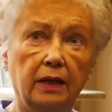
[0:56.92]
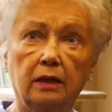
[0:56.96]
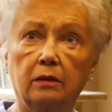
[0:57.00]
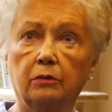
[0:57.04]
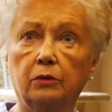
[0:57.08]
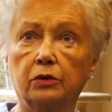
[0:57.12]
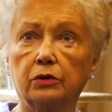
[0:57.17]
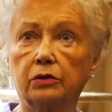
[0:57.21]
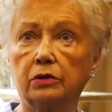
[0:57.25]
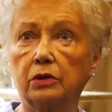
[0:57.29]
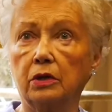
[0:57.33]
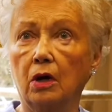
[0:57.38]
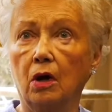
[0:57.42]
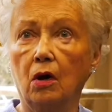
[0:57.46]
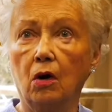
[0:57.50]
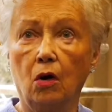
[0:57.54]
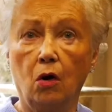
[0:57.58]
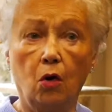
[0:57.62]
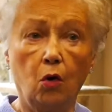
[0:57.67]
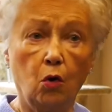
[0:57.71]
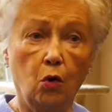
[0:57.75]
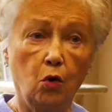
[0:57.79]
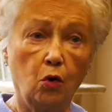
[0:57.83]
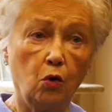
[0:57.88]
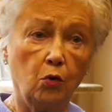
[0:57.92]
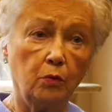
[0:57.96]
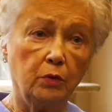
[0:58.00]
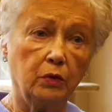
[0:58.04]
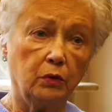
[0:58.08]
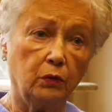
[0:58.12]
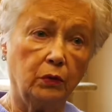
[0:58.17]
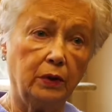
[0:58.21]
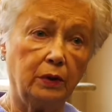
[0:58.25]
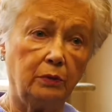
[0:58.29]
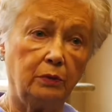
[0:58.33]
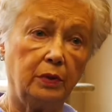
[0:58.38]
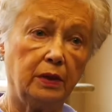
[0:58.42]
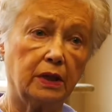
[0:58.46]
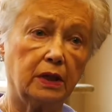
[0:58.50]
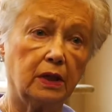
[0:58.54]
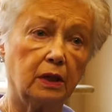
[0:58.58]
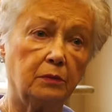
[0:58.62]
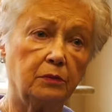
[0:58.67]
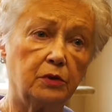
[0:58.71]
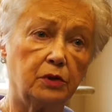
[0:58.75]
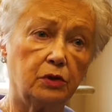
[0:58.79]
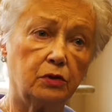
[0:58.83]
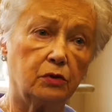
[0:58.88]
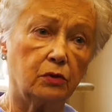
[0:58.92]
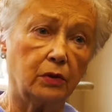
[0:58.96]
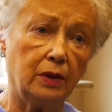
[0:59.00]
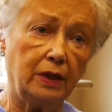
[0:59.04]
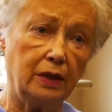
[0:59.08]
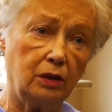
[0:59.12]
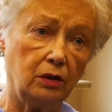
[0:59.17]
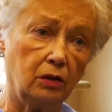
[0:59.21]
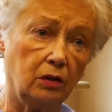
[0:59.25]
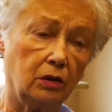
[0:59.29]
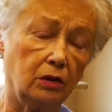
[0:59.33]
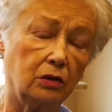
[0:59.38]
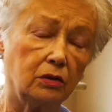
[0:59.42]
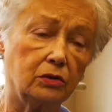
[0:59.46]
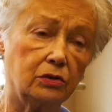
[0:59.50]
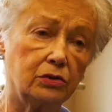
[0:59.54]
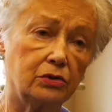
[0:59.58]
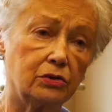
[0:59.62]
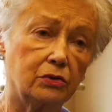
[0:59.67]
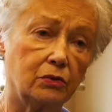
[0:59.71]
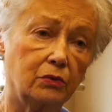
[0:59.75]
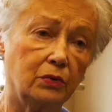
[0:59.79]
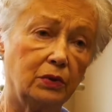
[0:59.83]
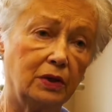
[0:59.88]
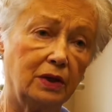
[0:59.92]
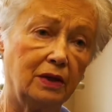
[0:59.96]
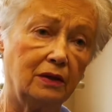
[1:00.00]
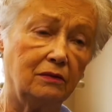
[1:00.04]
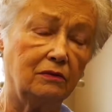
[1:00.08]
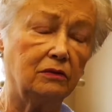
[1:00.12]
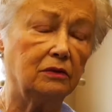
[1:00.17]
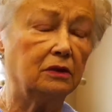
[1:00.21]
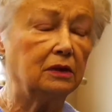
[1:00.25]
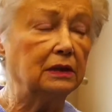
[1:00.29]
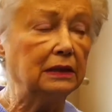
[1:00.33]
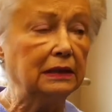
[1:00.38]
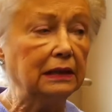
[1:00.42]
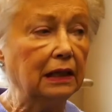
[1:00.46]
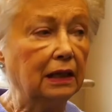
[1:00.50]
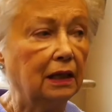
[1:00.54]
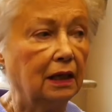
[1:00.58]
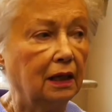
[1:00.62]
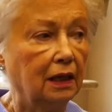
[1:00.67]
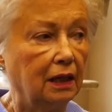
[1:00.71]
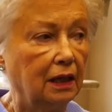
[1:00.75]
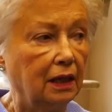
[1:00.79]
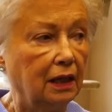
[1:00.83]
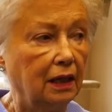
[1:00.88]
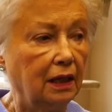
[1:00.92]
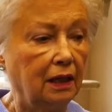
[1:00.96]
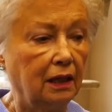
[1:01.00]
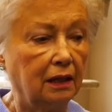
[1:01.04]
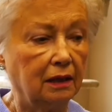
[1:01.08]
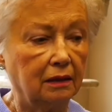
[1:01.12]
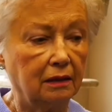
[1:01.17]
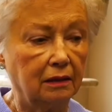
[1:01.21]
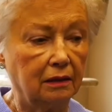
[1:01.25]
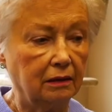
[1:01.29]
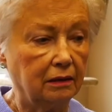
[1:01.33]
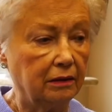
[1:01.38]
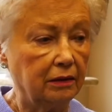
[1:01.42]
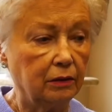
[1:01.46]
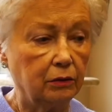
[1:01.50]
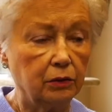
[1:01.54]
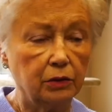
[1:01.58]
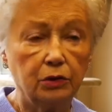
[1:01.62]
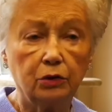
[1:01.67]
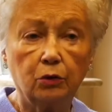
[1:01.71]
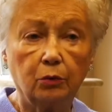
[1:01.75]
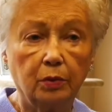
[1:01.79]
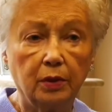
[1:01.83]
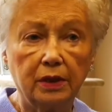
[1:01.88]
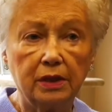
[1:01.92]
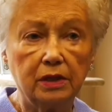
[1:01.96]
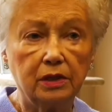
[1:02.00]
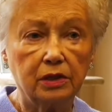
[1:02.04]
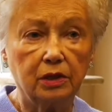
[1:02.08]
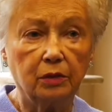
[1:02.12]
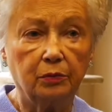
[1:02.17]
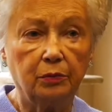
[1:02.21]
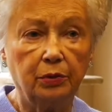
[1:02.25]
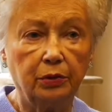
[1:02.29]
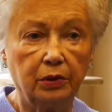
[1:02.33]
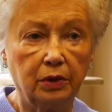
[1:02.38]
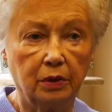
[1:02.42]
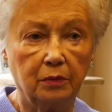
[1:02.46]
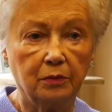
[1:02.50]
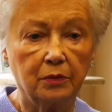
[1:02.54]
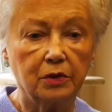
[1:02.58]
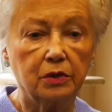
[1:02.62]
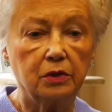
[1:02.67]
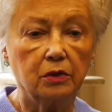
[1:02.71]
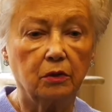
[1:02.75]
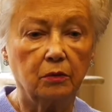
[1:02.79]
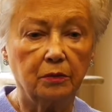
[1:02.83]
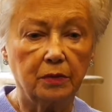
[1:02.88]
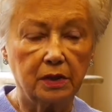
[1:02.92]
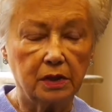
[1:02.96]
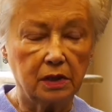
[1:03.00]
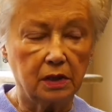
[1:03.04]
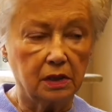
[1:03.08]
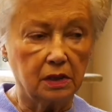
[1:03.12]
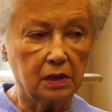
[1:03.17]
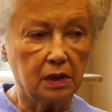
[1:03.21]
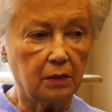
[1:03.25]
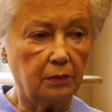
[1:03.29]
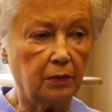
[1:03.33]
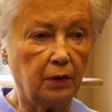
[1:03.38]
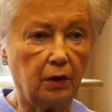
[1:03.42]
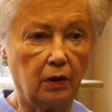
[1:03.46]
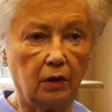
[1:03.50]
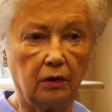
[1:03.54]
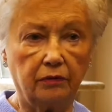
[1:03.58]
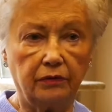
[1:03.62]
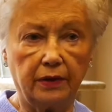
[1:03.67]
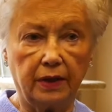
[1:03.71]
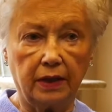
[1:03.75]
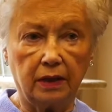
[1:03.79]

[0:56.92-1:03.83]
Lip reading: animals home and we'd pick up stray dogs or whatever. And there was no place to put them, so Mrs. Uphoff